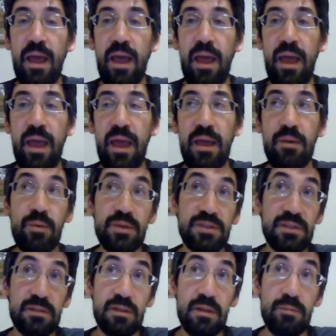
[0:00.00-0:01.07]
And what's
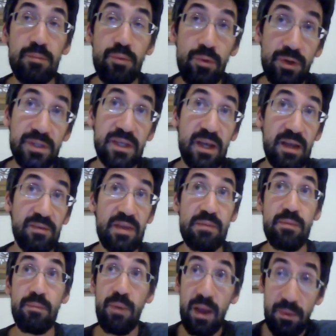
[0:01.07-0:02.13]
important to kind of keep in
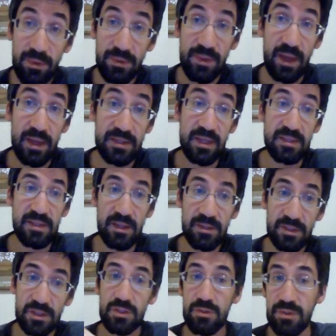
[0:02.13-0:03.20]
mind with that is that it tells
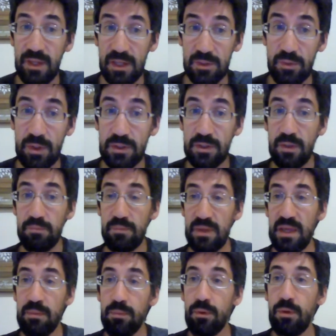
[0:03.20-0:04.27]
us two things, right? So that
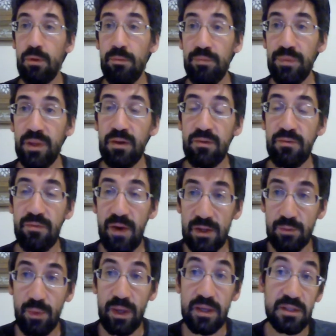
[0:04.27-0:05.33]
people find
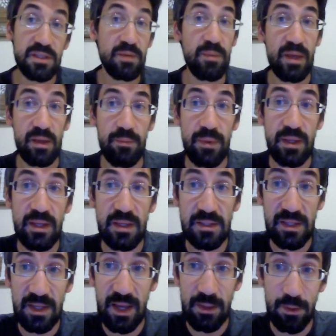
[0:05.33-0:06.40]
ways to make meaning
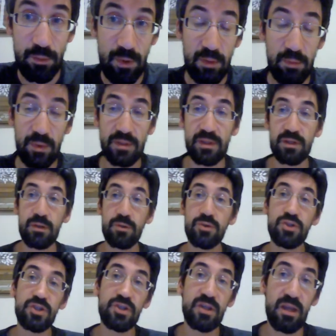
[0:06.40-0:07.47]
together, right? We
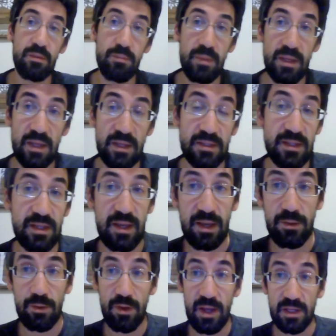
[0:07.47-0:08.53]
negotiate meaning
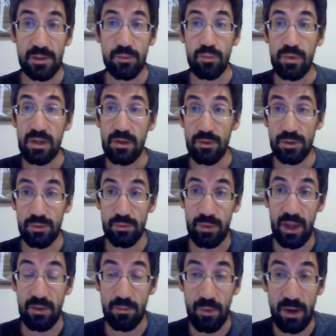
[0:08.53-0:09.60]
together as readers
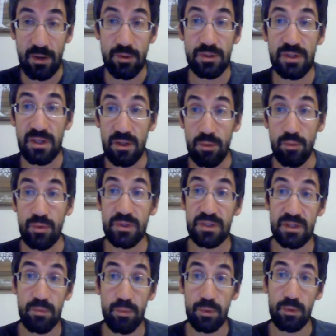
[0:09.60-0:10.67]
and writers in a
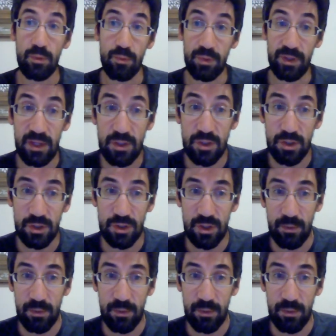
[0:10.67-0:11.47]
reciprocal relationship.